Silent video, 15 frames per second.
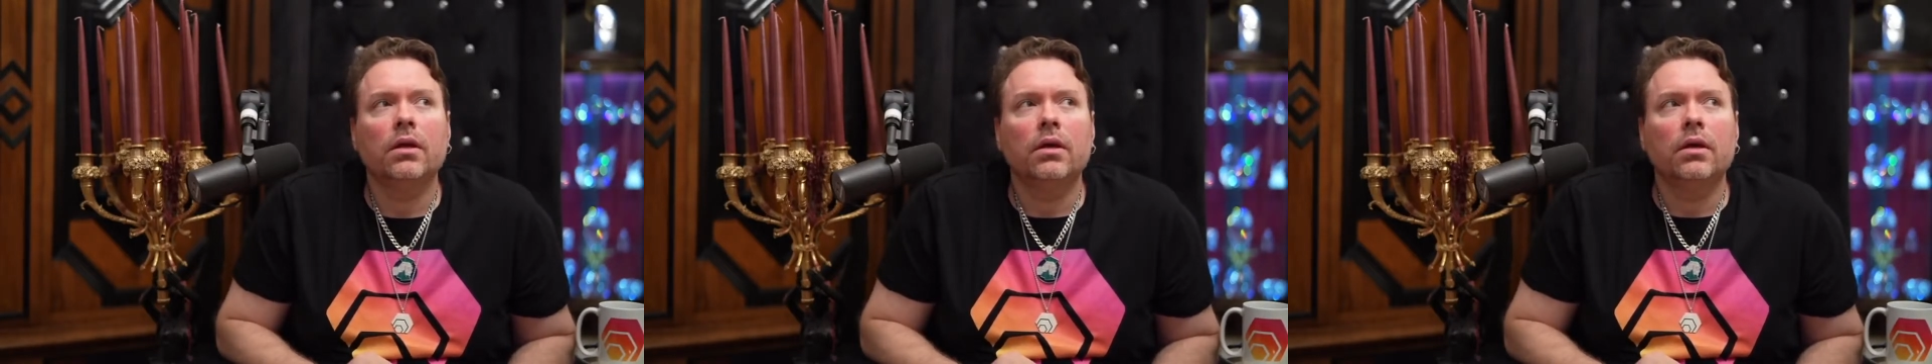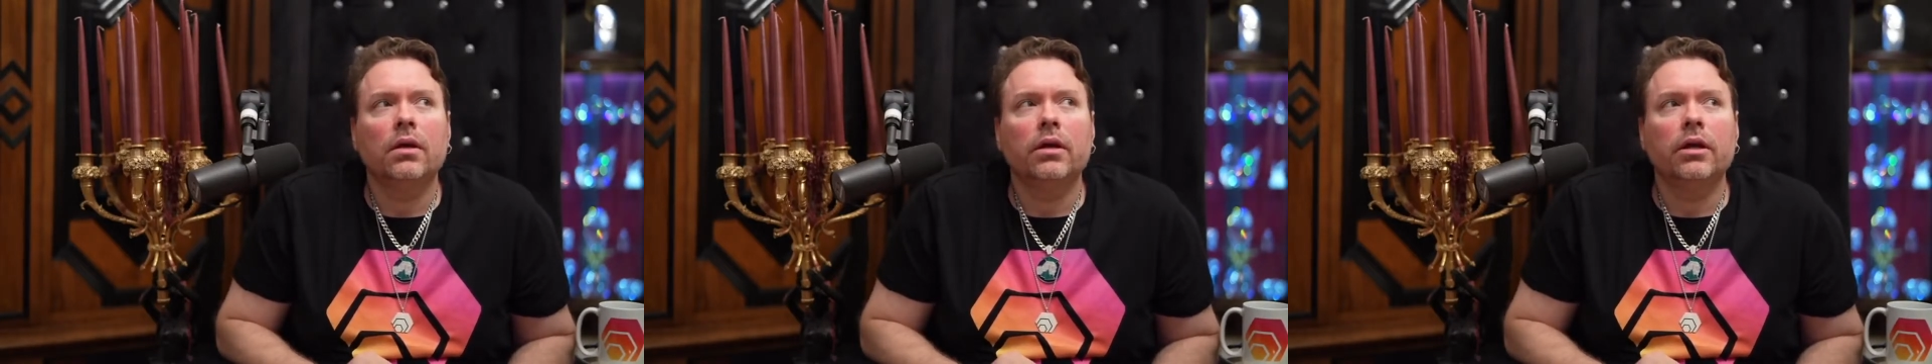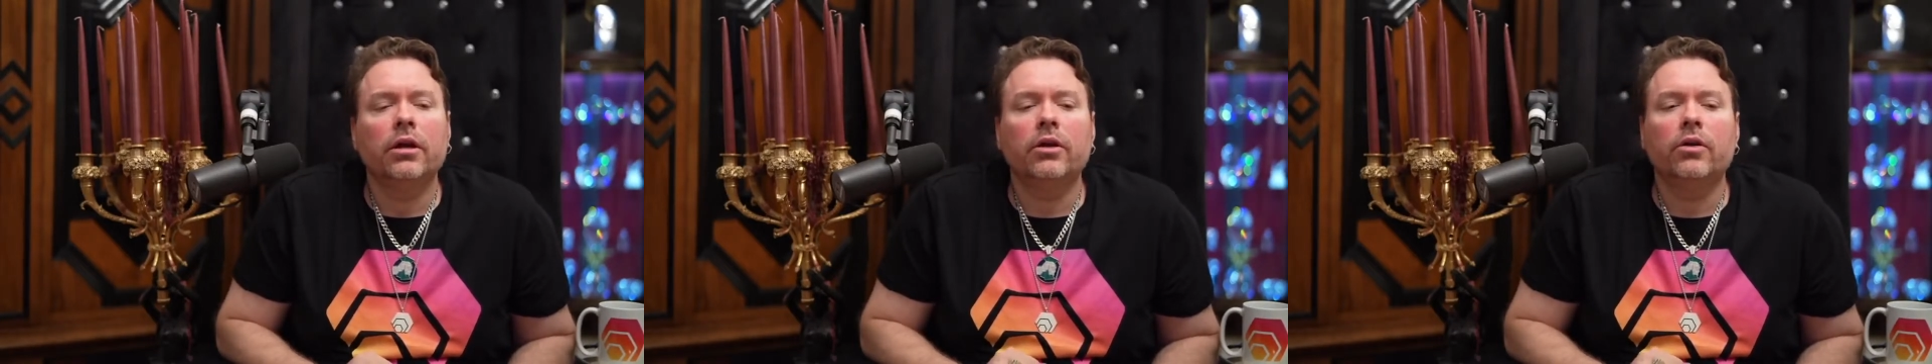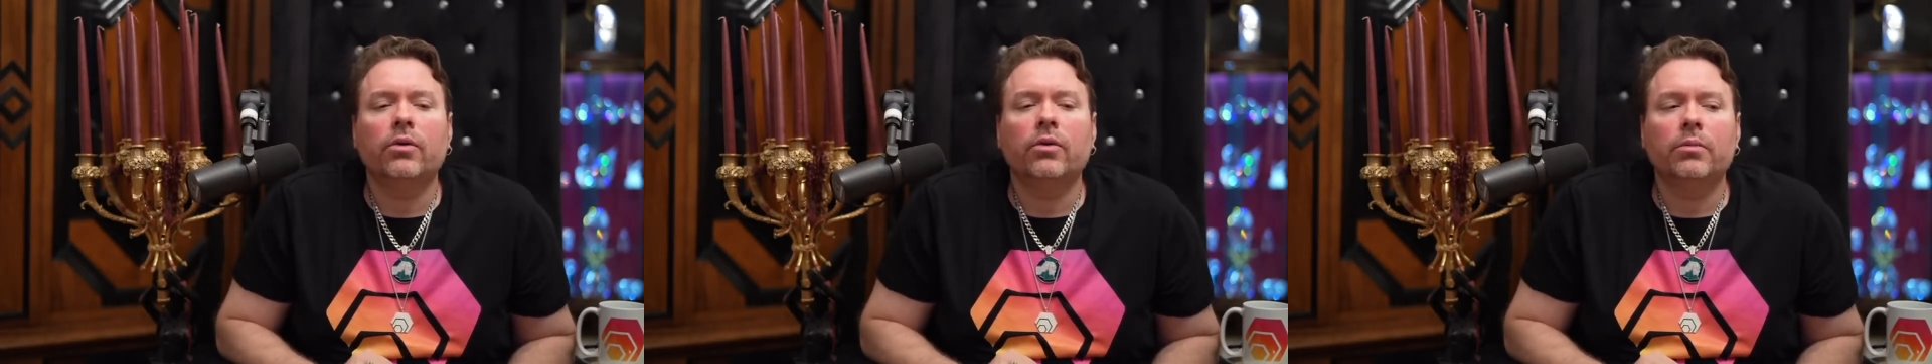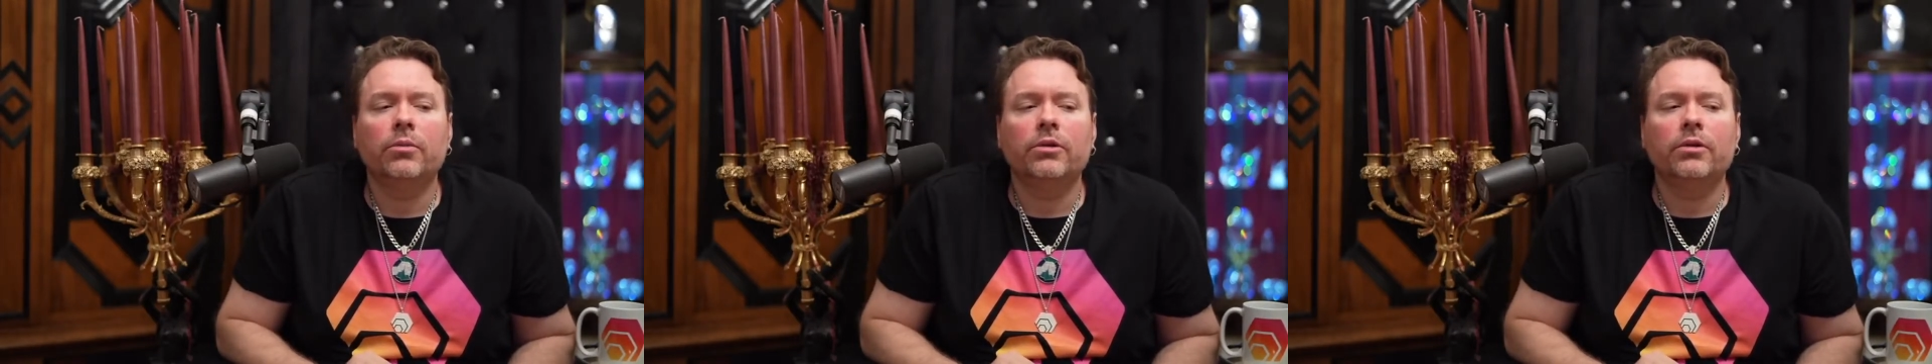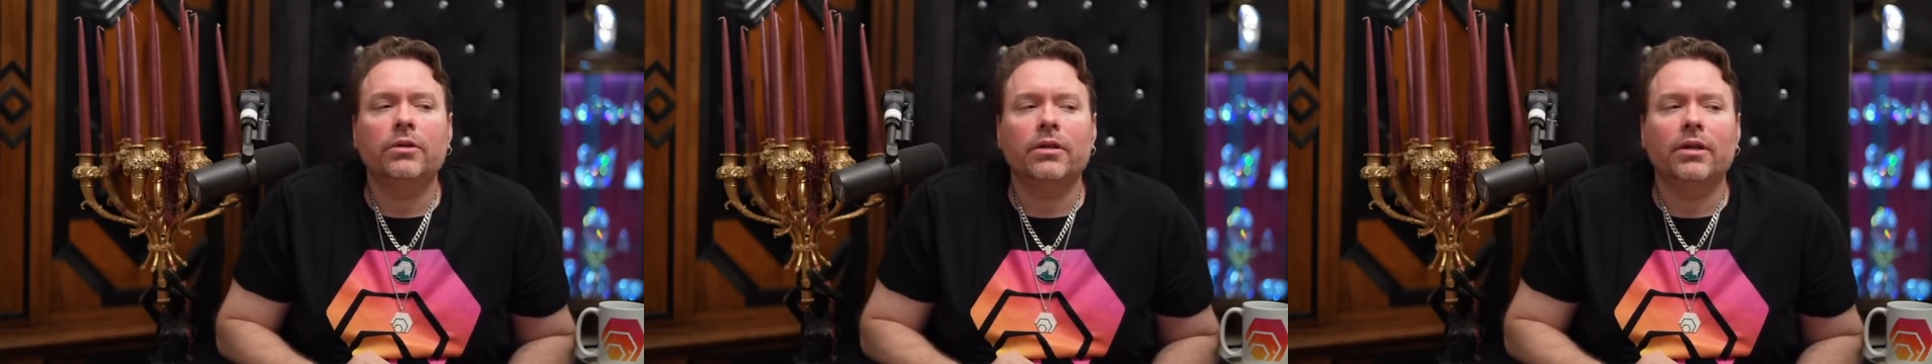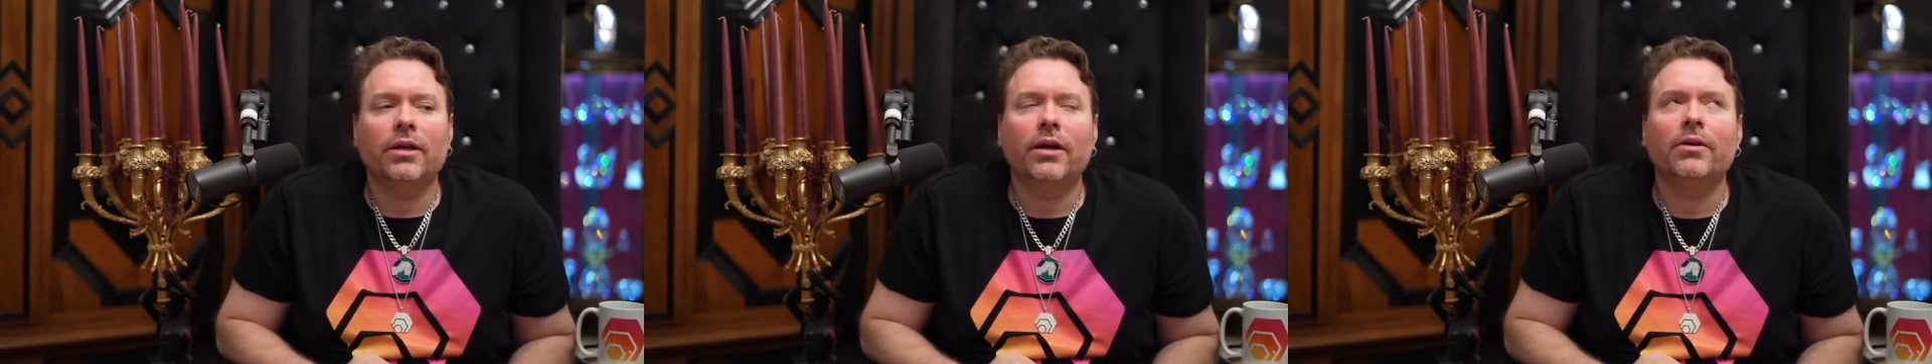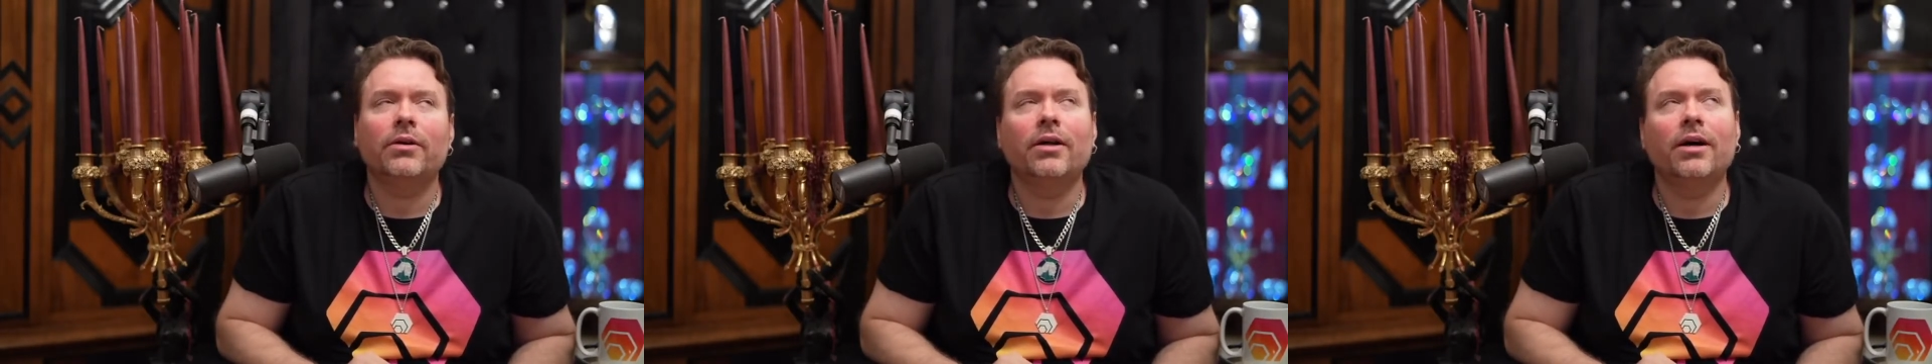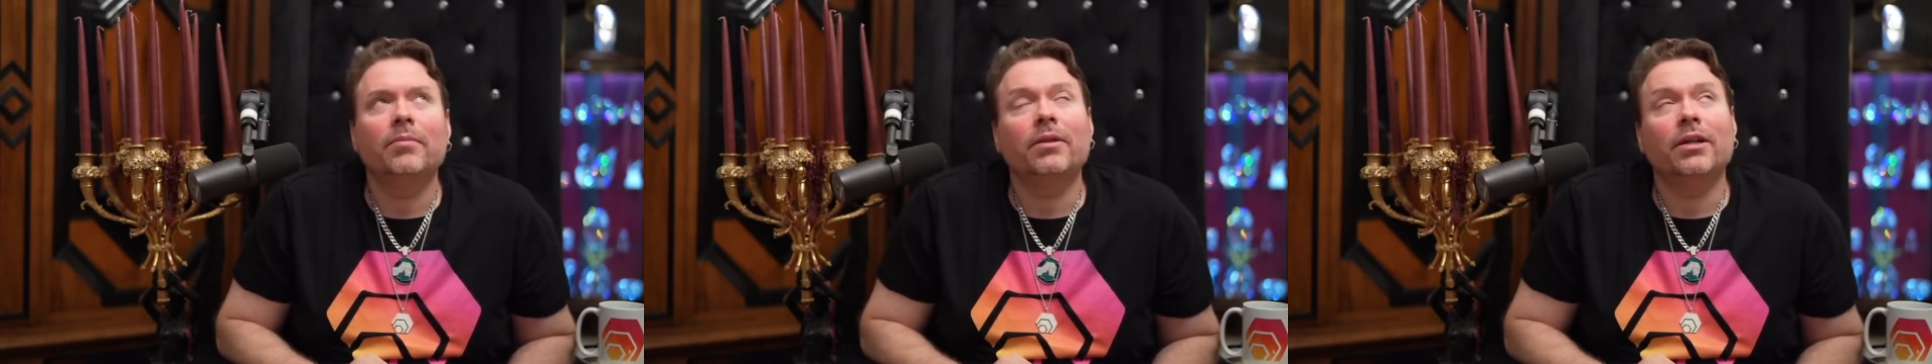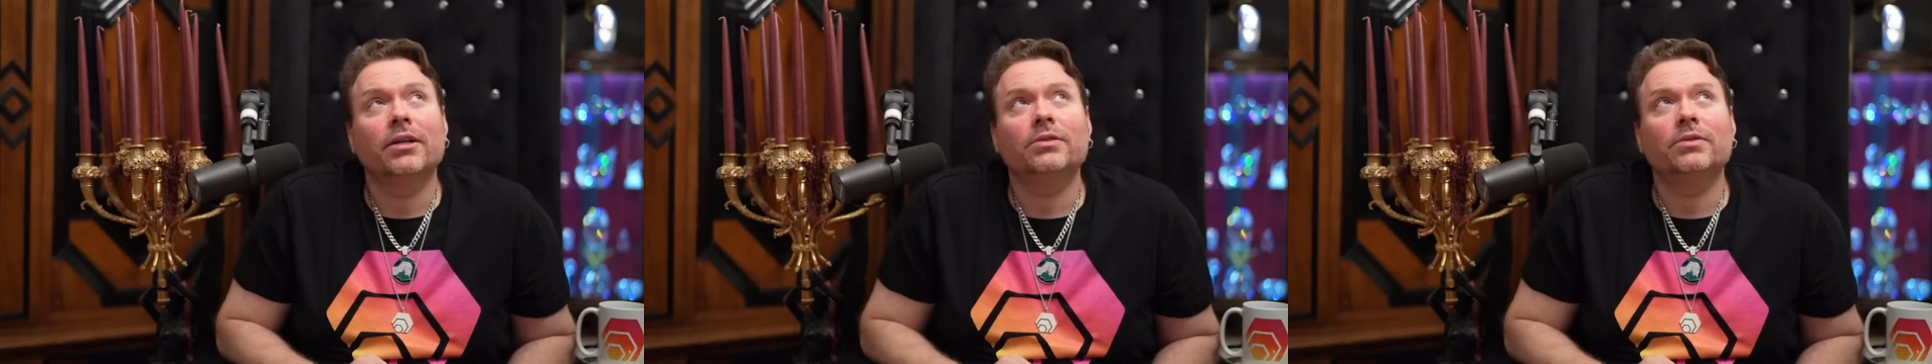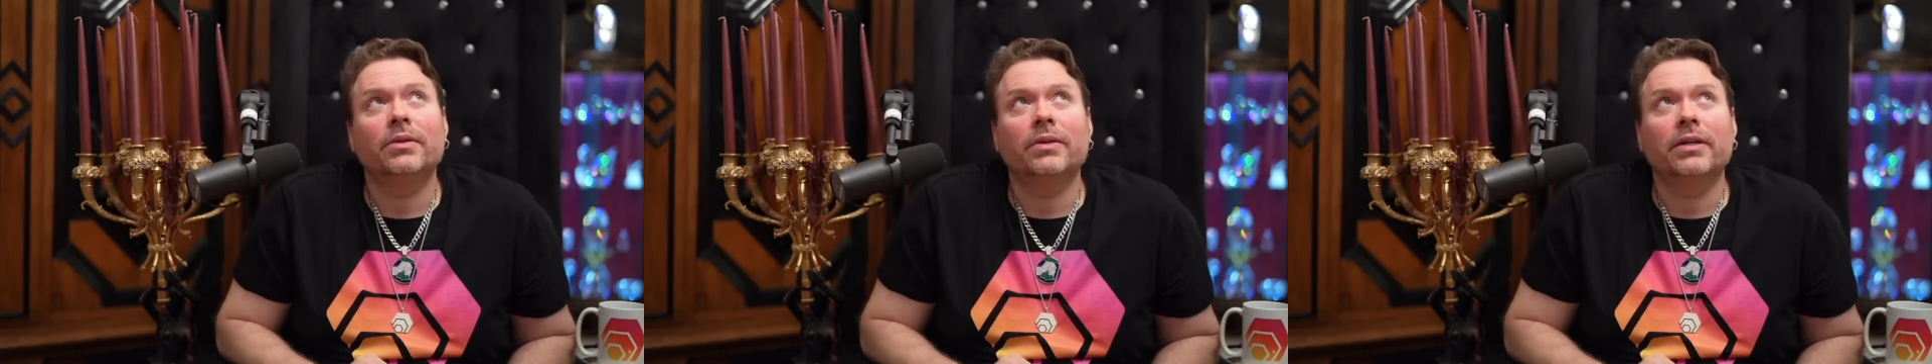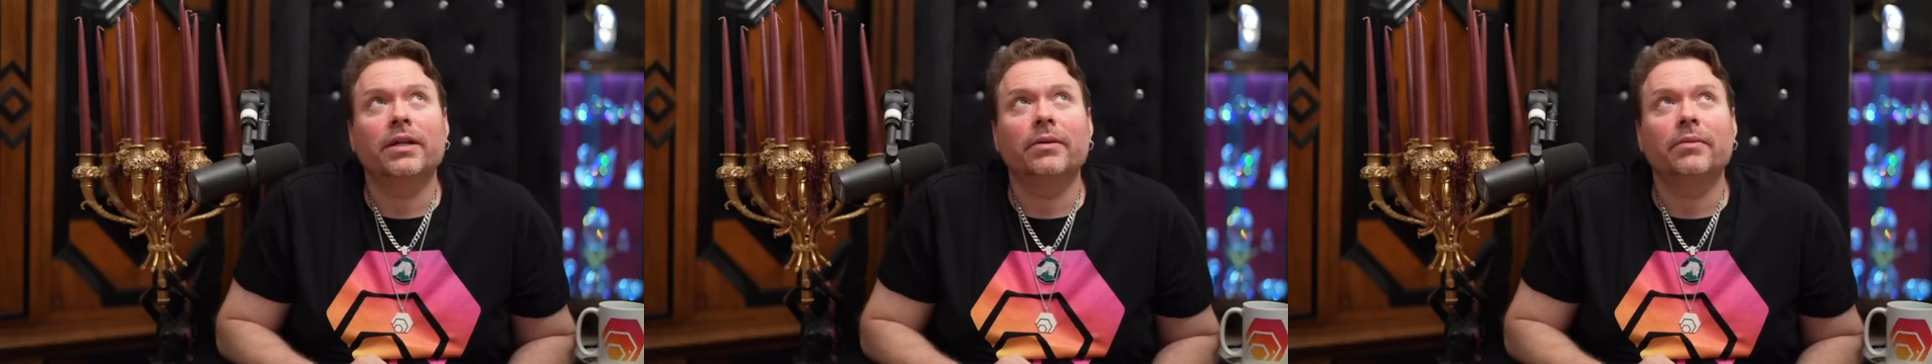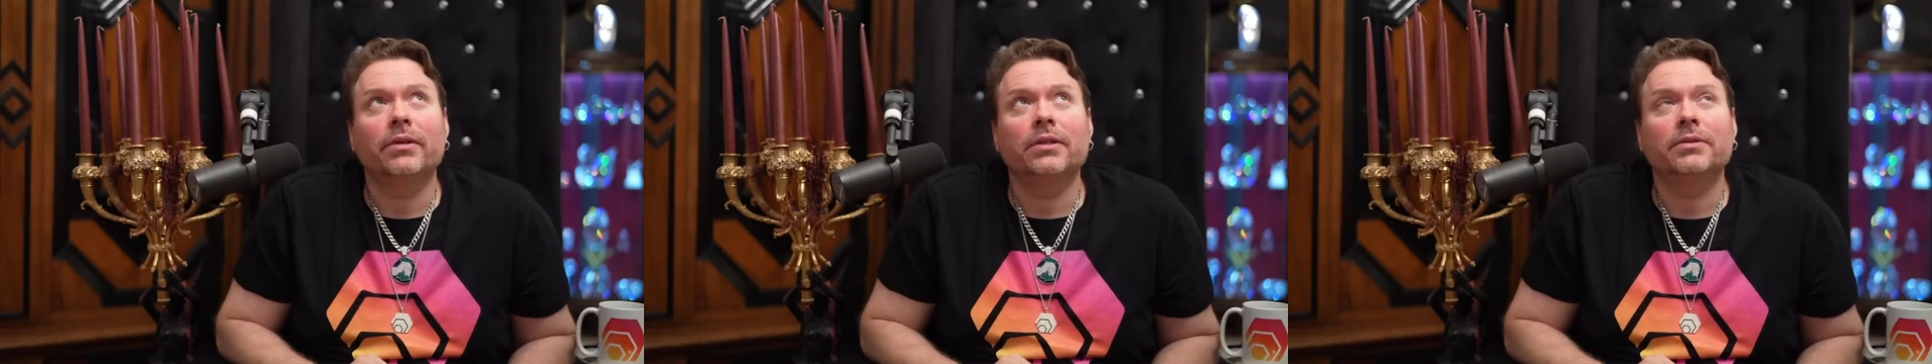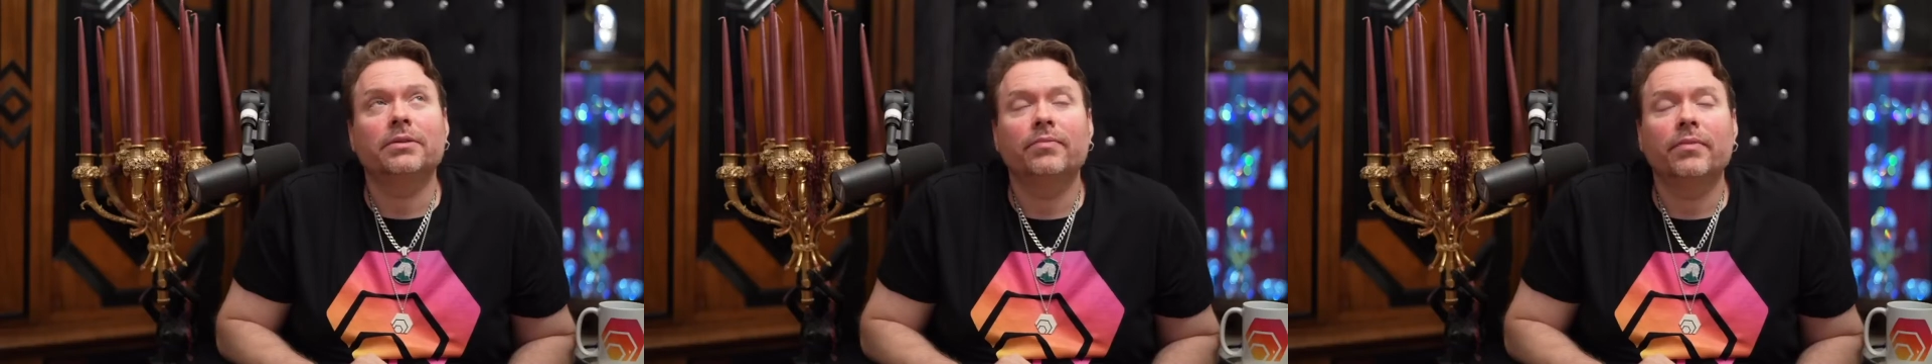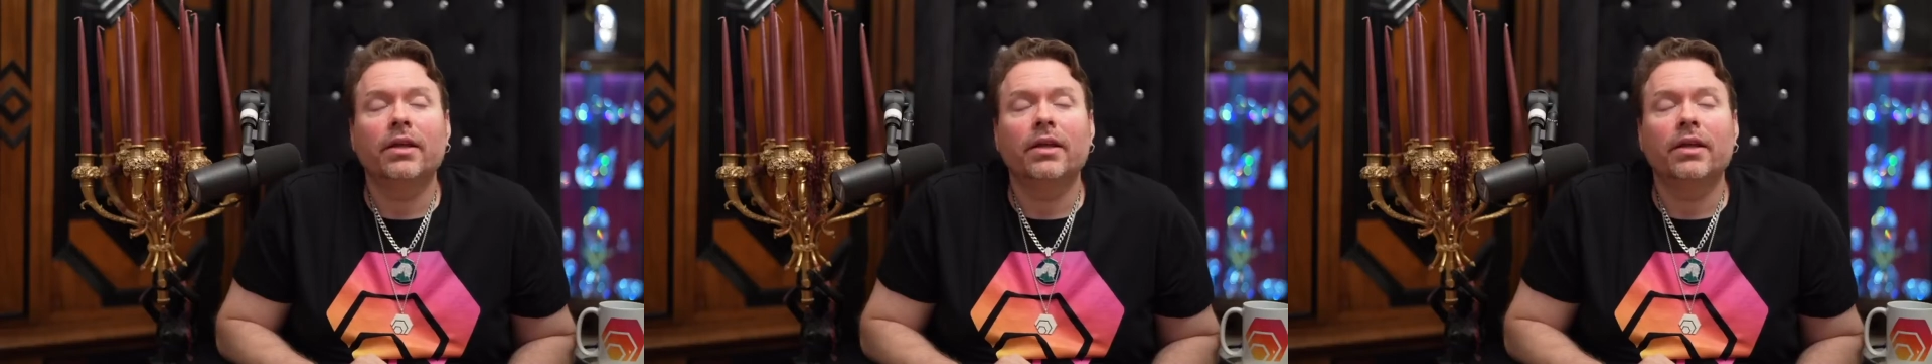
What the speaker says: in a normal, how complex do I want to get with this?